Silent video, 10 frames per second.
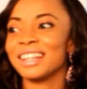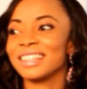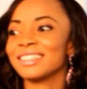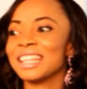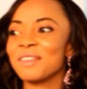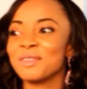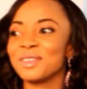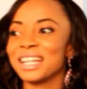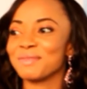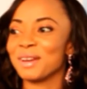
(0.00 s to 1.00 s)
I see
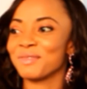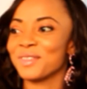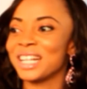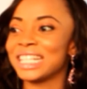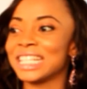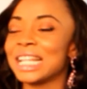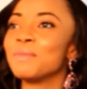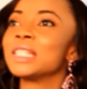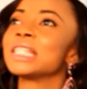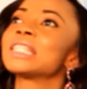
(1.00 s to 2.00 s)
everyone as my friends.
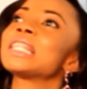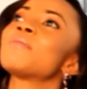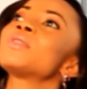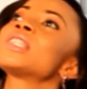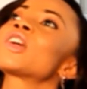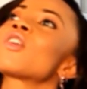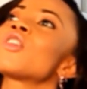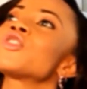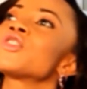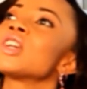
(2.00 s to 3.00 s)
Let me see, celebrity
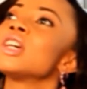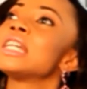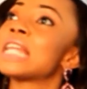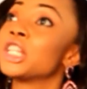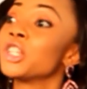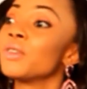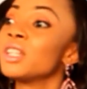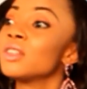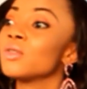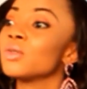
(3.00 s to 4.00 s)
crush.
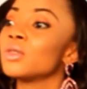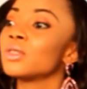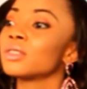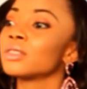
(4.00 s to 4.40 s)
Nigerian or...?